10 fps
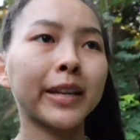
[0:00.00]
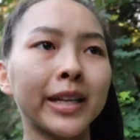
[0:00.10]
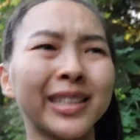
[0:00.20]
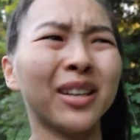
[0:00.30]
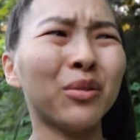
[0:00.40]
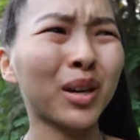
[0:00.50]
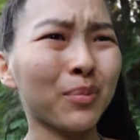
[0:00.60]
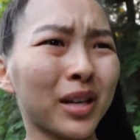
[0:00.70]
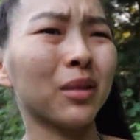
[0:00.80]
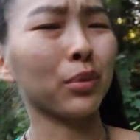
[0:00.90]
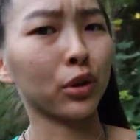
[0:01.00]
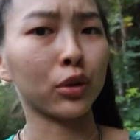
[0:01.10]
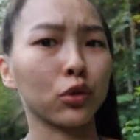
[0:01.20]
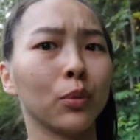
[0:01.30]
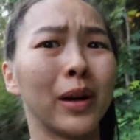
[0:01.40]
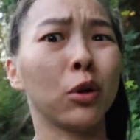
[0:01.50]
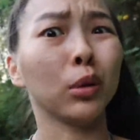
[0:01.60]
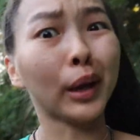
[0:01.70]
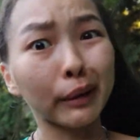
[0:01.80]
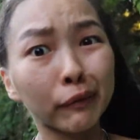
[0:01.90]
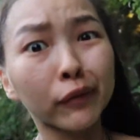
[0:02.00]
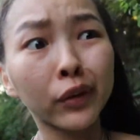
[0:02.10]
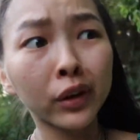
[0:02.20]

because I don't want to be on birth control my whole life.